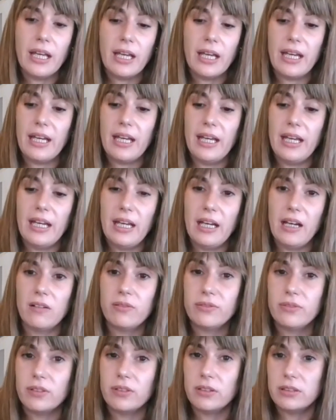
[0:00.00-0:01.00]

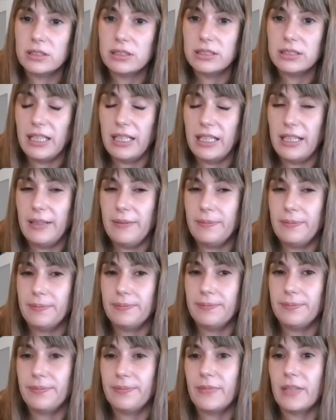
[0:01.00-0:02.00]
Of course,
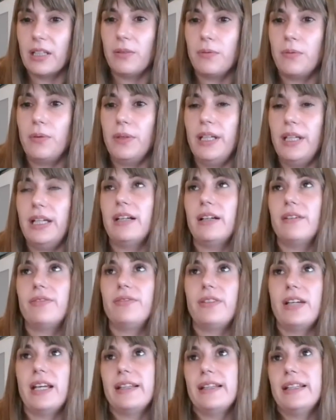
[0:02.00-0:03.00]
we are
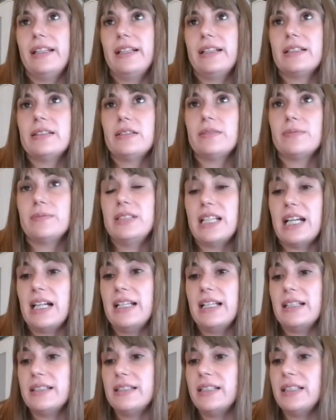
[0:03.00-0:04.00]
finding some
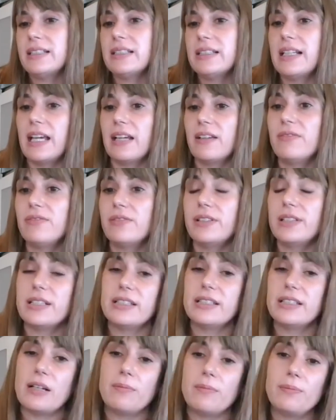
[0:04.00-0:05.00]
challenges, like, for
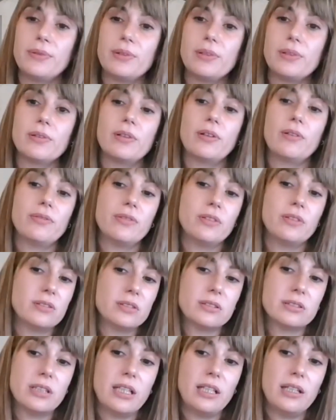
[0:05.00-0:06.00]
example, of
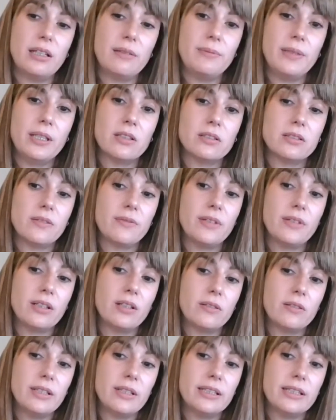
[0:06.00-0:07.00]
course, because of the
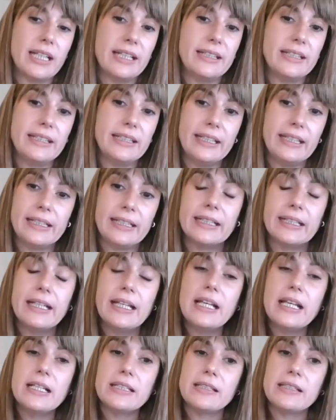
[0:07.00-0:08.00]
COVID-19,
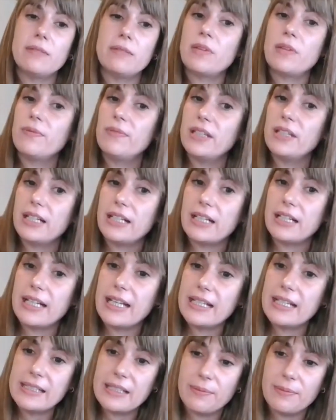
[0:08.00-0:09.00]
some of the
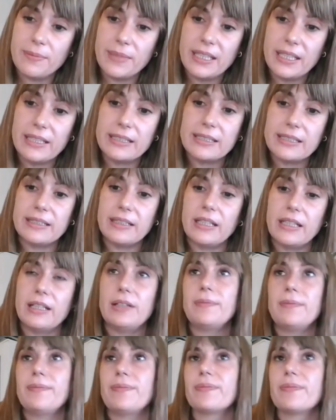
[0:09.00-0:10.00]
SMEs,
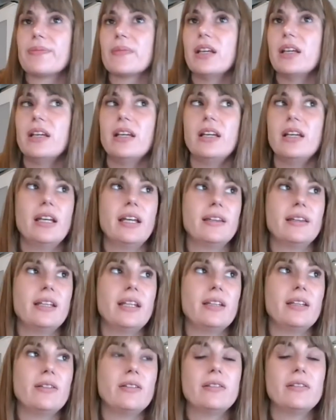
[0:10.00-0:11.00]

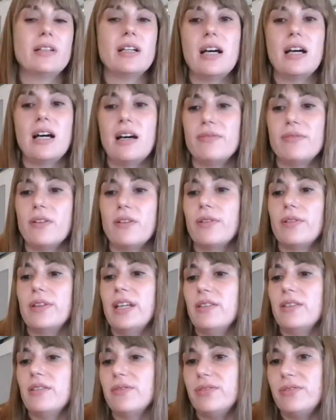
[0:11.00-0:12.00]
they don't have, or they
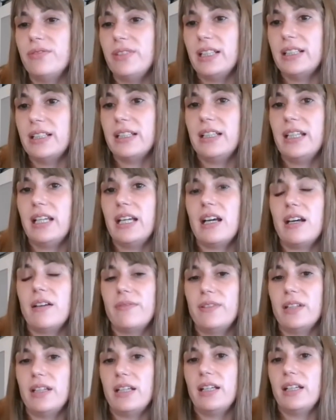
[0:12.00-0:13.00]
don't feel that they
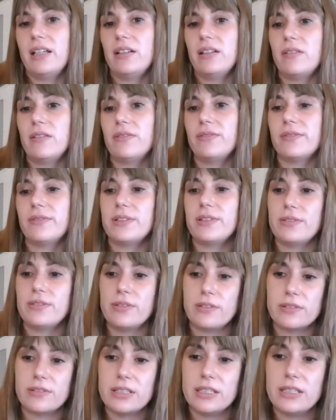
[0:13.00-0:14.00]
have enough
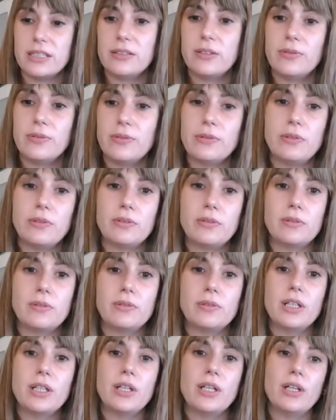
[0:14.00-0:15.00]
resources to